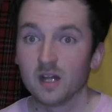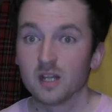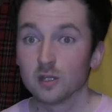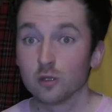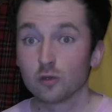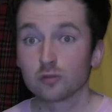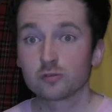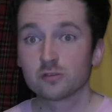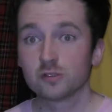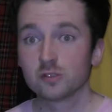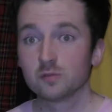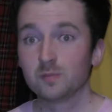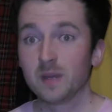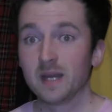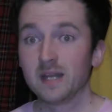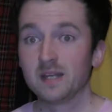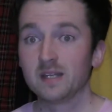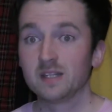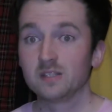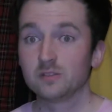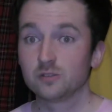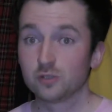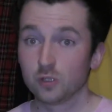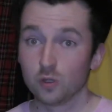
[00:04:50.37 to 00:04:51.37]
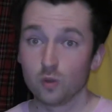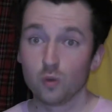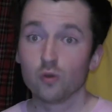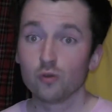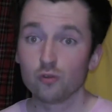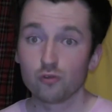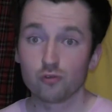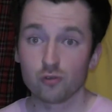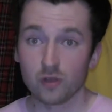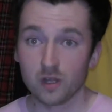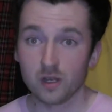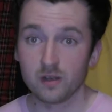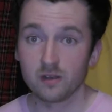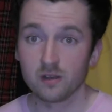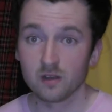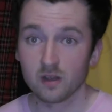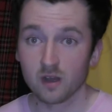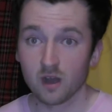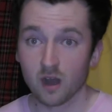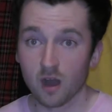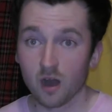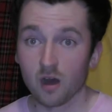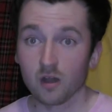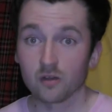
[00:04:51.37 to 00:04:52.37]
look to spending 200
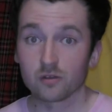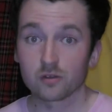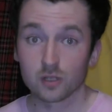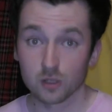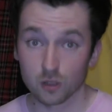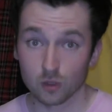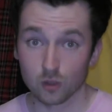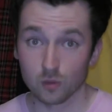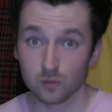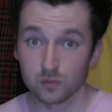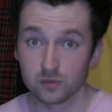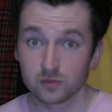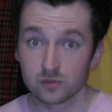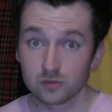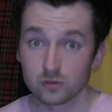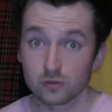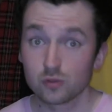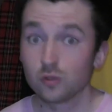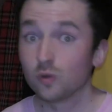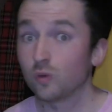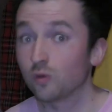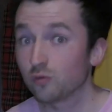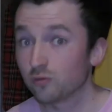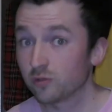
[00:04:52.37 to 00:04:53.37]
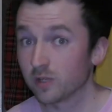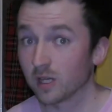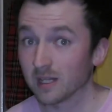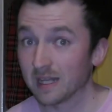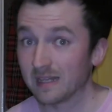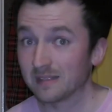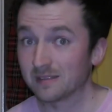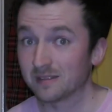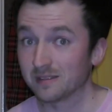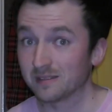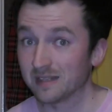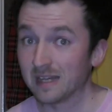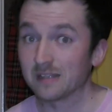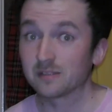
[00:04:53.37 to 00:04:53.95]
on clubs, 200 on lessons.